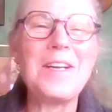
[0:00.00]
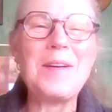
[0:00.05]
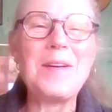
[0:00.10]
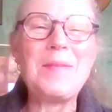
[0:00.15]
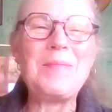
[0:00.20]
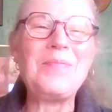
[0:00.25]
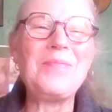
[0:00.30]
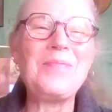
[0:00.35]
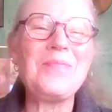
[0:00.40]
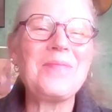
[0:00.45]

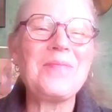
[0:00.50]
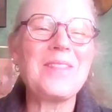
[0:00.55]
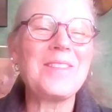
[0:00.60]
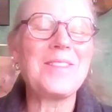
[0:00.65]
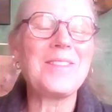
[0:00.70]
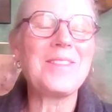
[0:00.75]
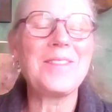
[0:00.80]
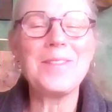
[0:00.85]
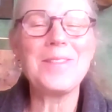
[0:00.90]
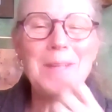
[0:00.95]
Um,
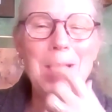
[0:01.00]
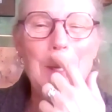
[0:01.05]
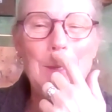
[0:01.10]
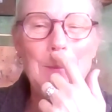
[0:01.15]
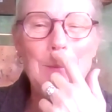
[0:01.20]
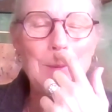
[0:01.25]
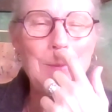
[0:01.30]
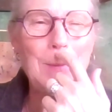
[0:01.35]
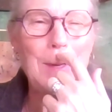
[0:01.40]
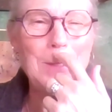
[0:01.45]
so
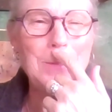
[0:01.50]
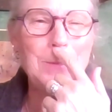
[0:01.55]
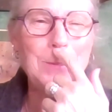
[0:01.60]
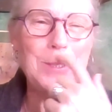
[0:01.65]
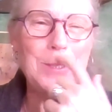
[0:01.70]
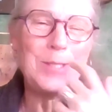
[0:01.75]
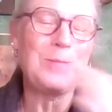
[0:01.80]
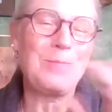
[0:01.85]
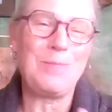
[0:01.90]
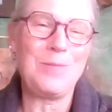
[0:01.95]
yeah, we might as well
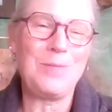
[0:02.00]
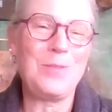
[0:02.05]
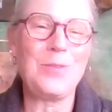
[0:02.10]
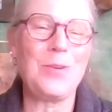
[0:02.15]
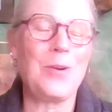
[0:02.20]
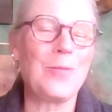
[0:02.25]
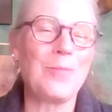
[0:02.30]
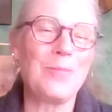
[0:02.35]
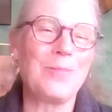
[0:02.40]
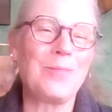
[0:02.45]
just
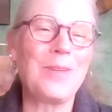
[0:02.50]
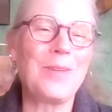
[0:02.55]
start